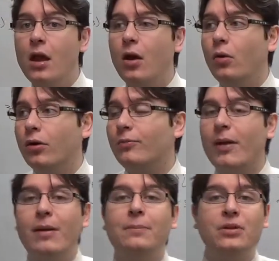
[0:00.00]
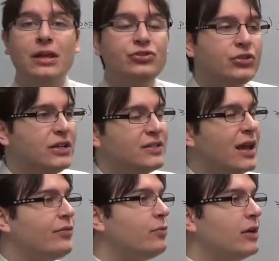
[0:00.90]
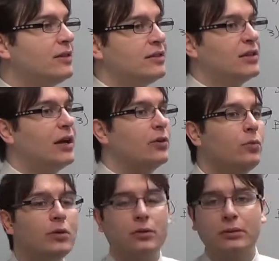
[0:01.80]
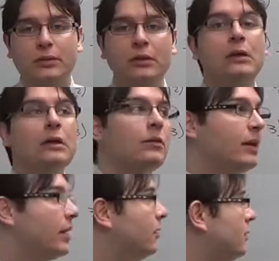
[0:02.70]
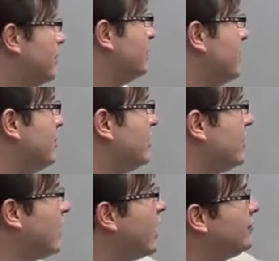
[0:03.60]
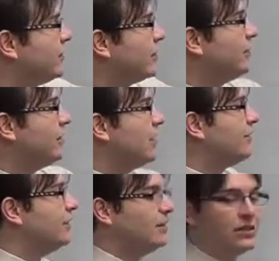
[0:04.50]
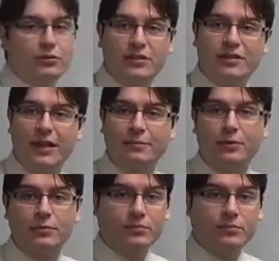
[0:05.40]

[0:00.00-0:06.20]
Or if my population is everyone in the entire world, well, maybe then I have to commit definitely to a sample.